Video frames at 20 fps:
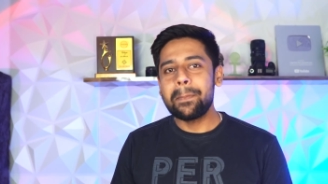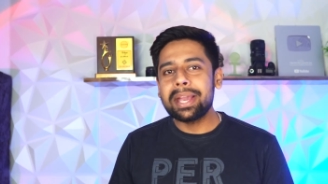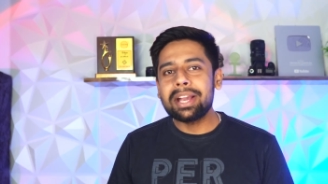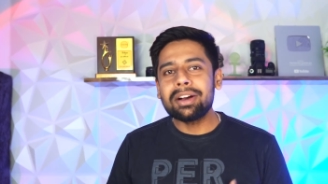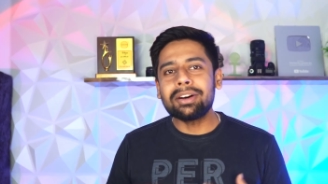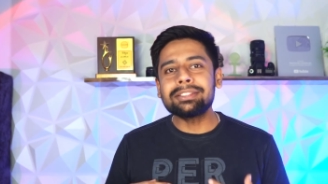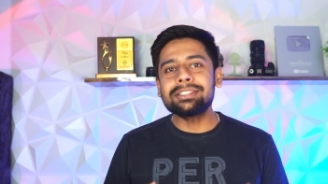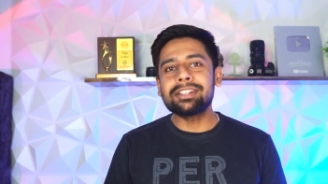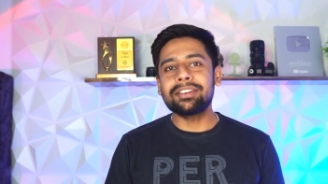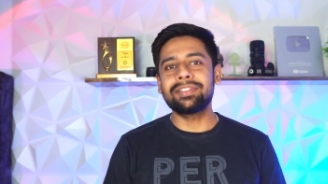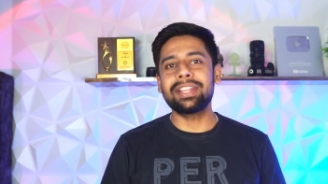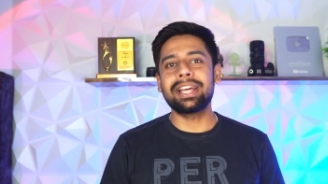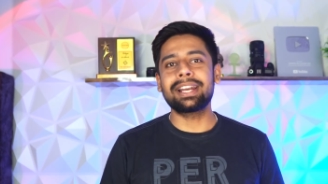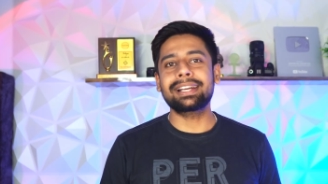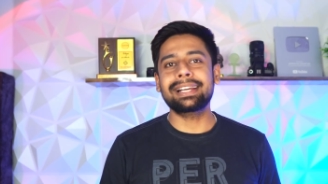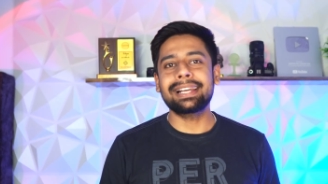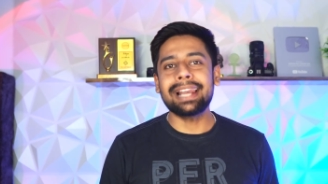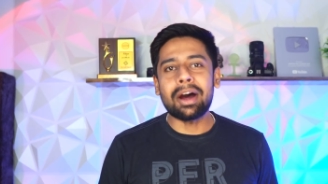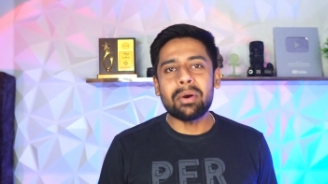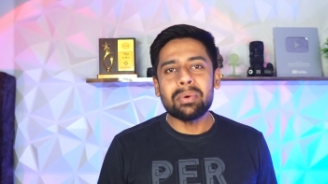because of
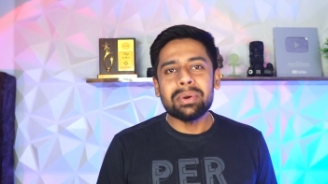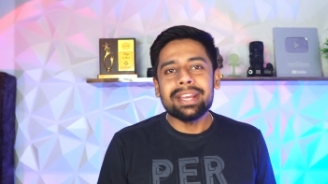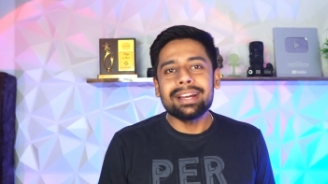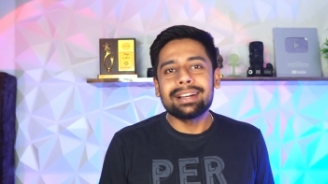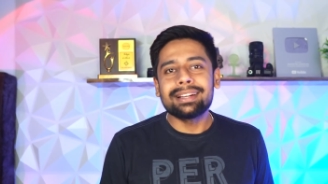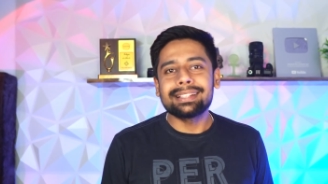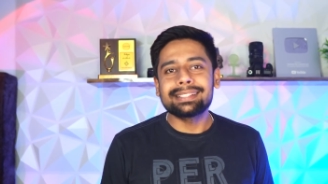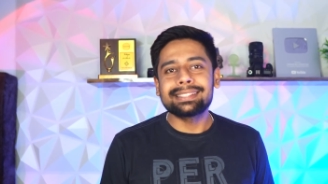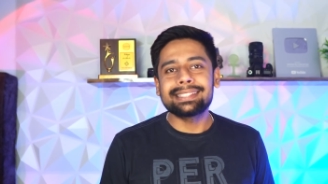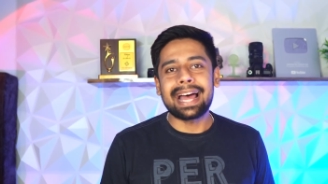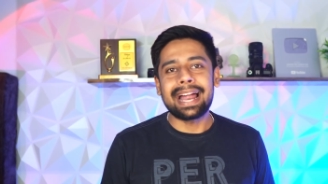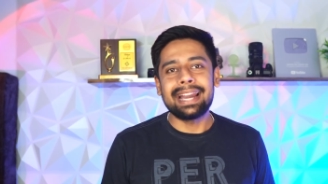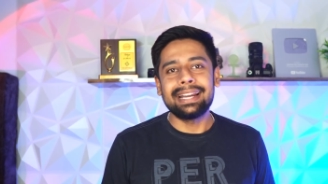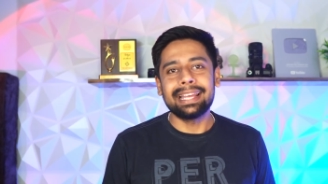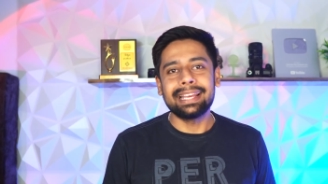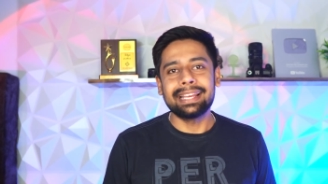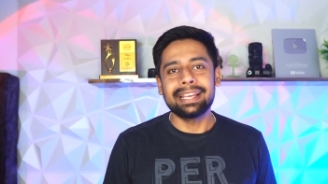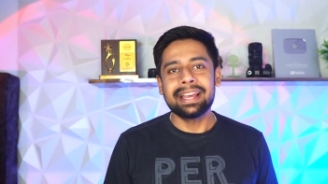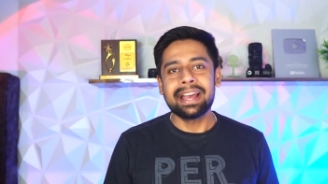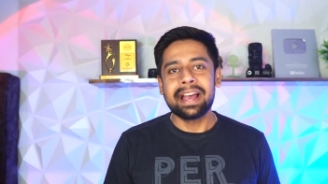their cloudy
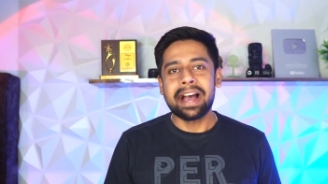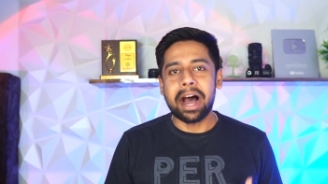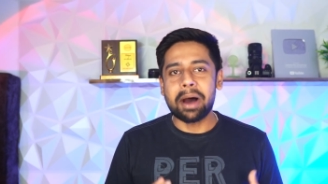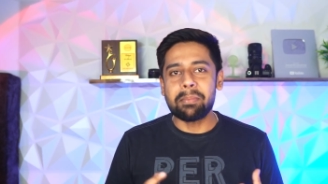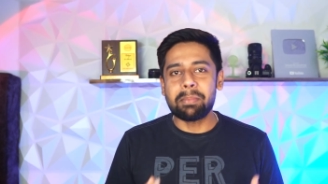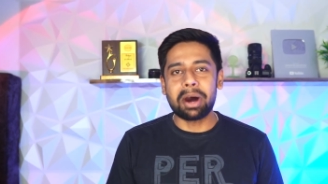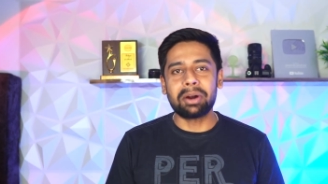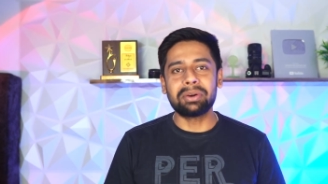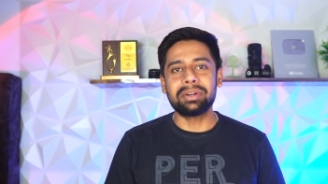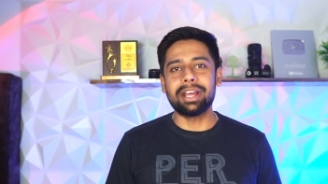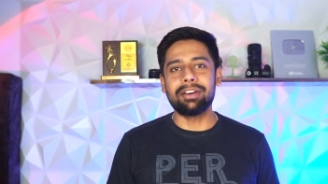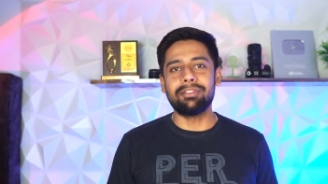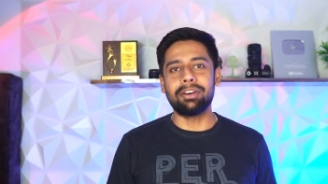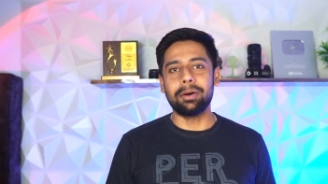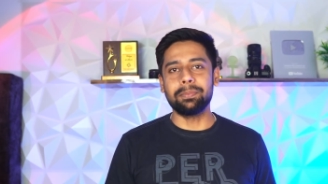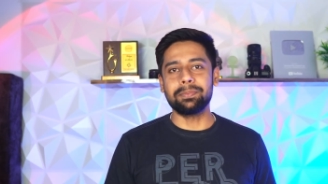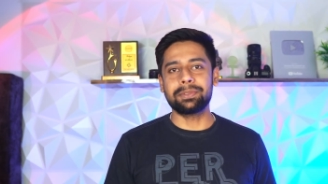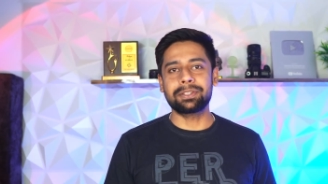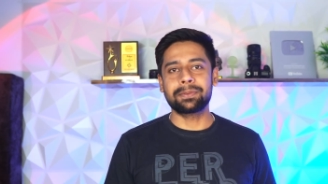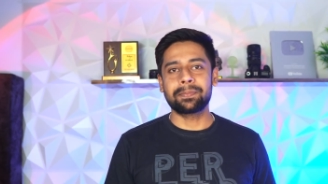understanding about
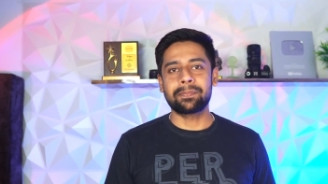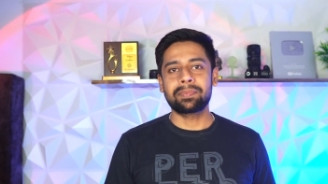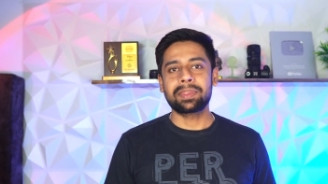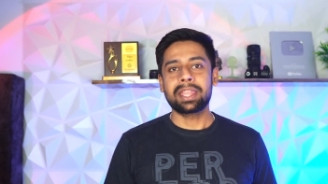DevOps.